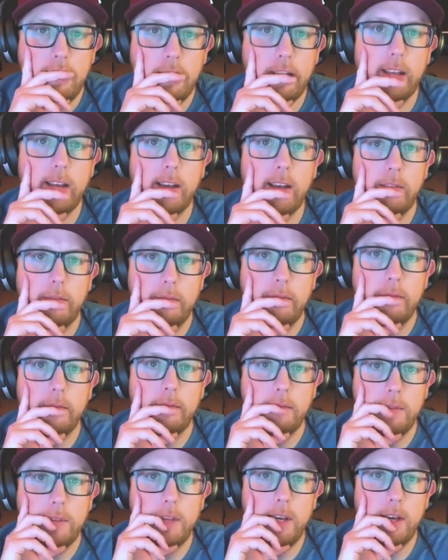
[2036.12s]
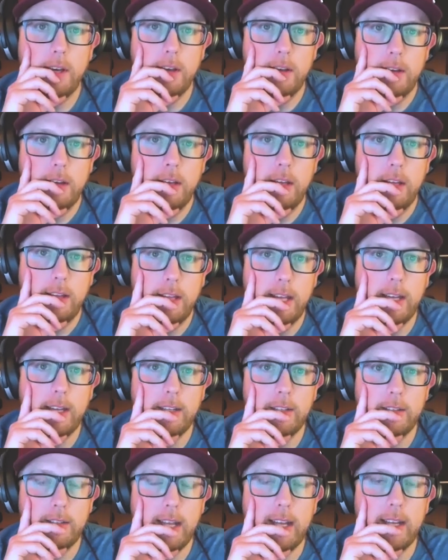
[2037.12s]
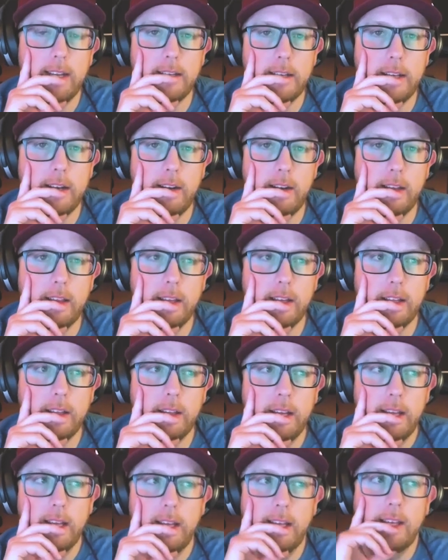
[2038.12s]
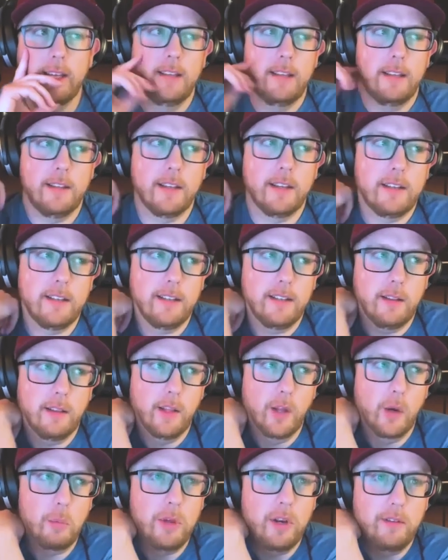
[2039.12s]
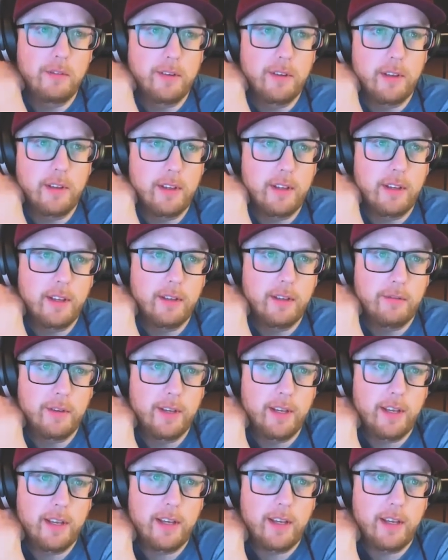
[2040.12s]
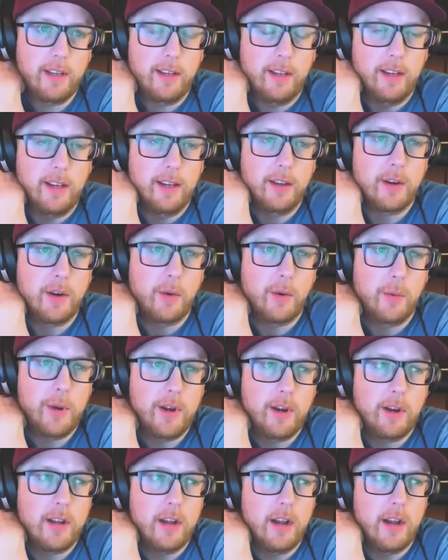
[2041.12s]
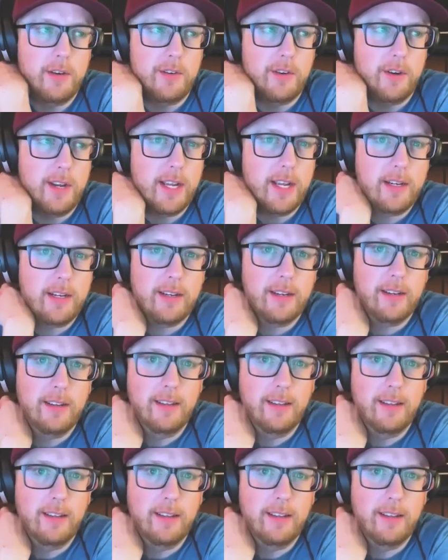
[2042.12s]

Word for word: Yeah, yeah that is that is interesting. The, the, a little bit of a of a, a career contradiction